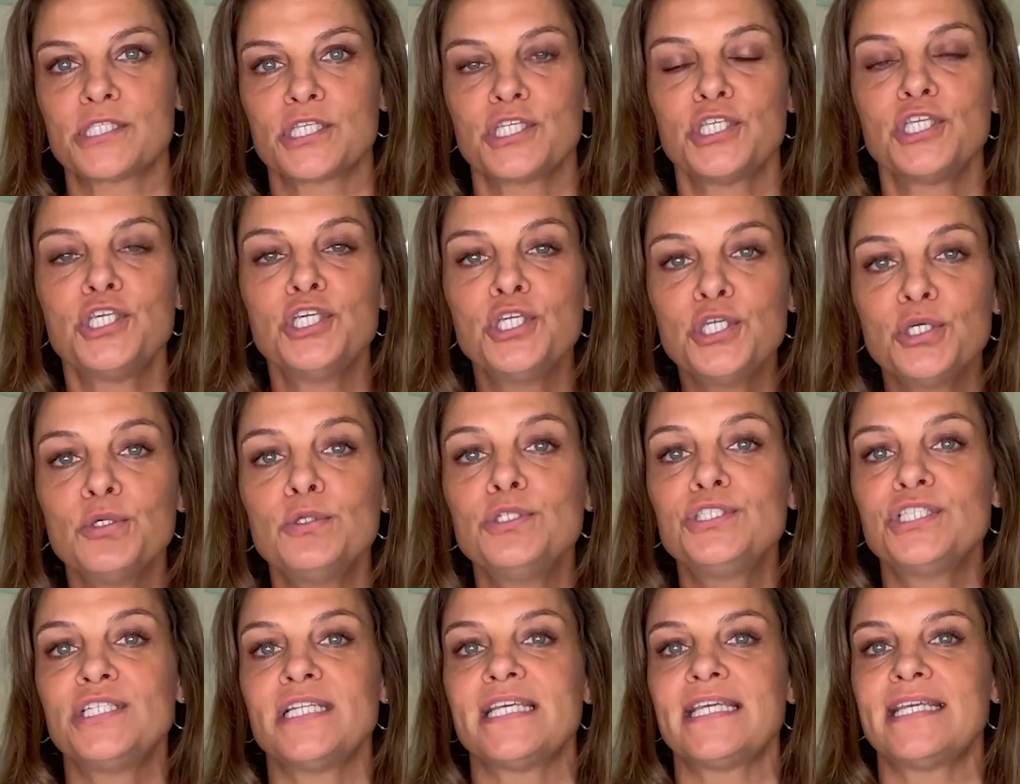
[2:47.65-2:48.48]

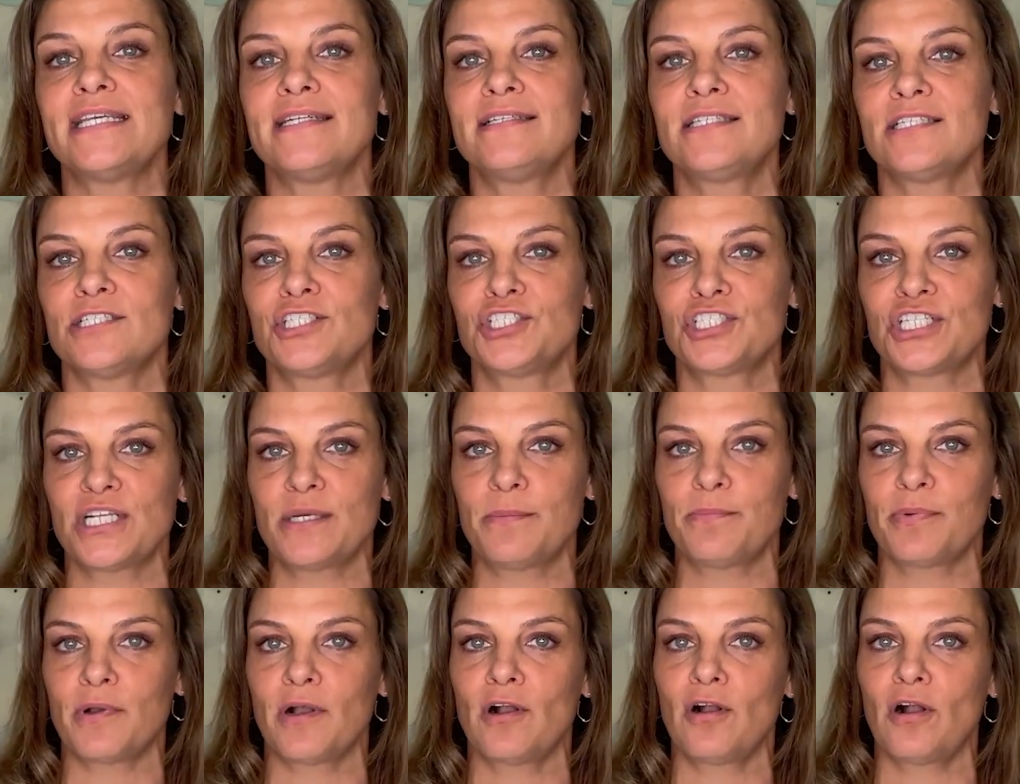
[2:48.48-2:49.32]
huge need to
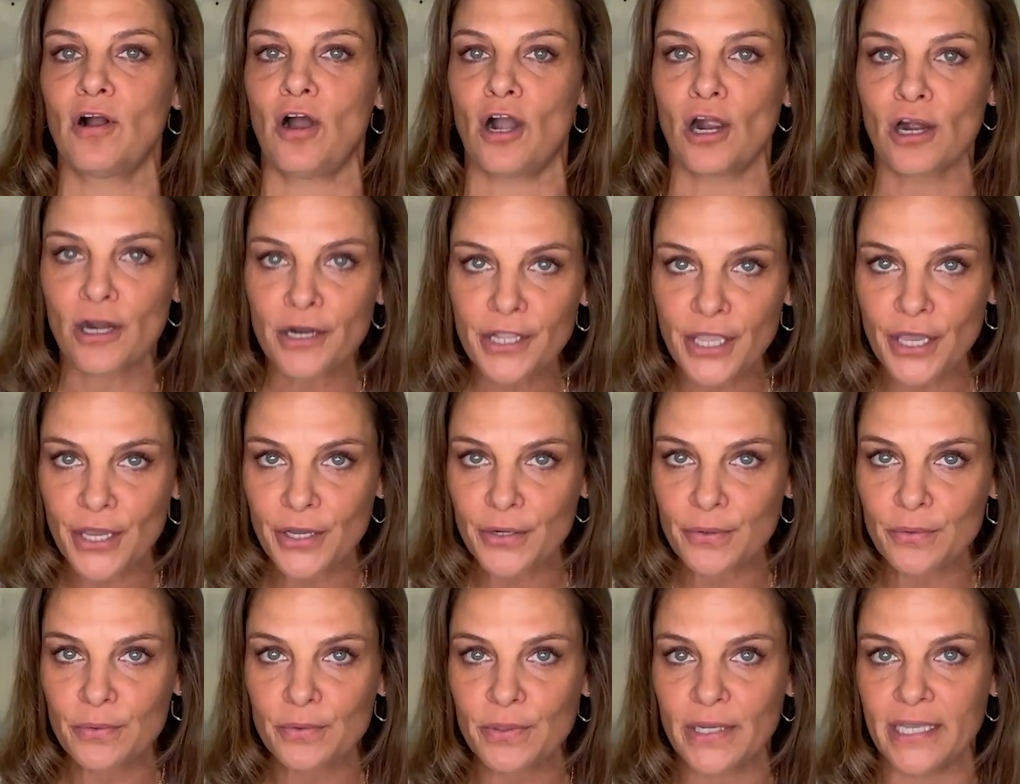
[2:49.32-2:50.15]
ship
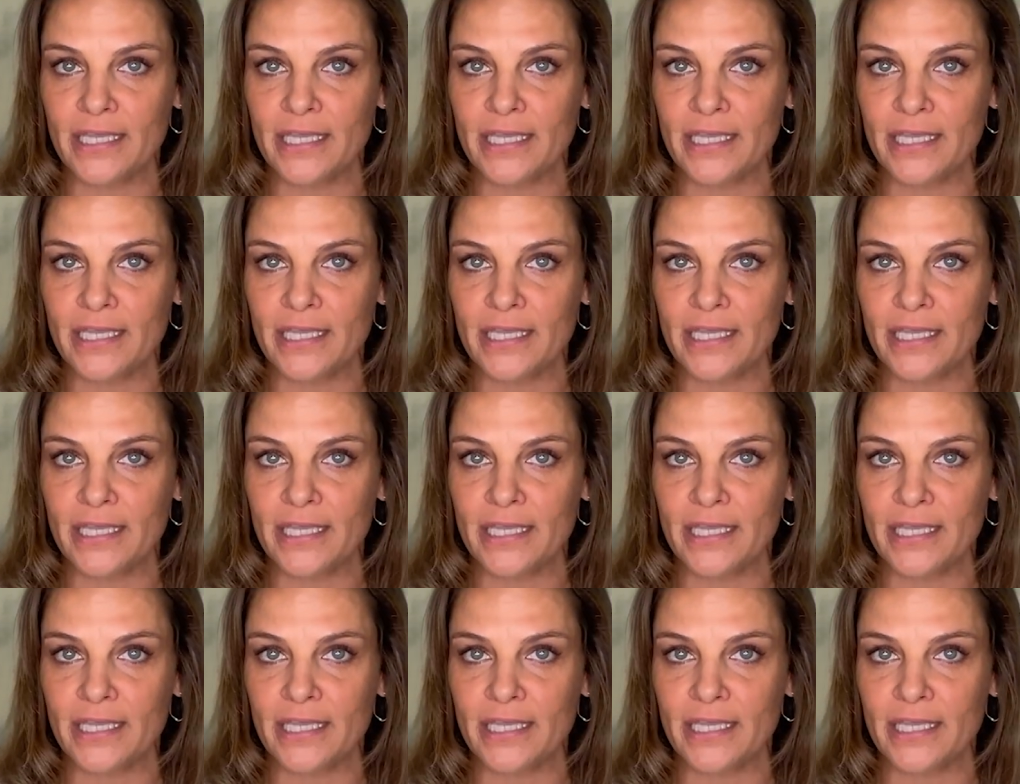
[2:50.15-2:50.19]
cargo